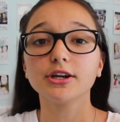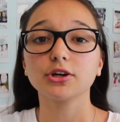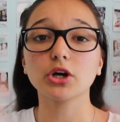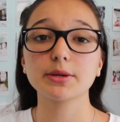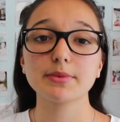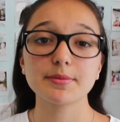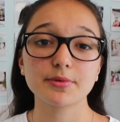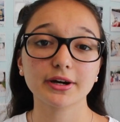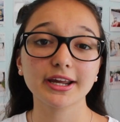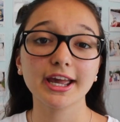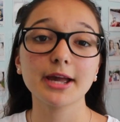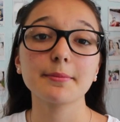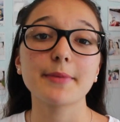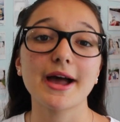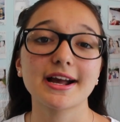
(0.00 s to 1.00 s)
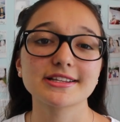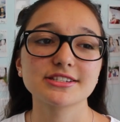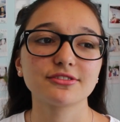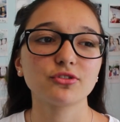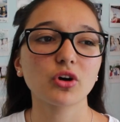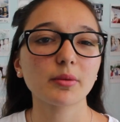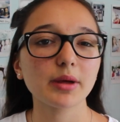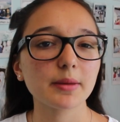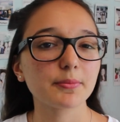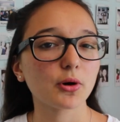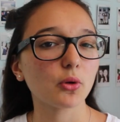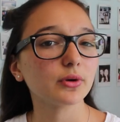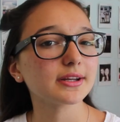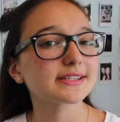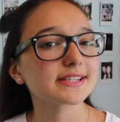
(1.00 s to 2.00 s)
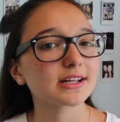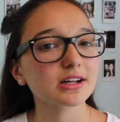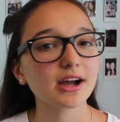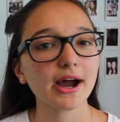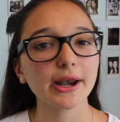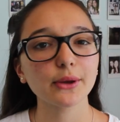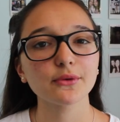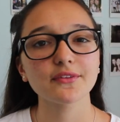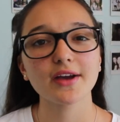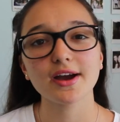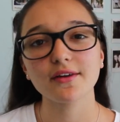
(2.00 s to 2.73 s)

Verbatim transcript: you're going to be bringing it back to form a ponytail kind of.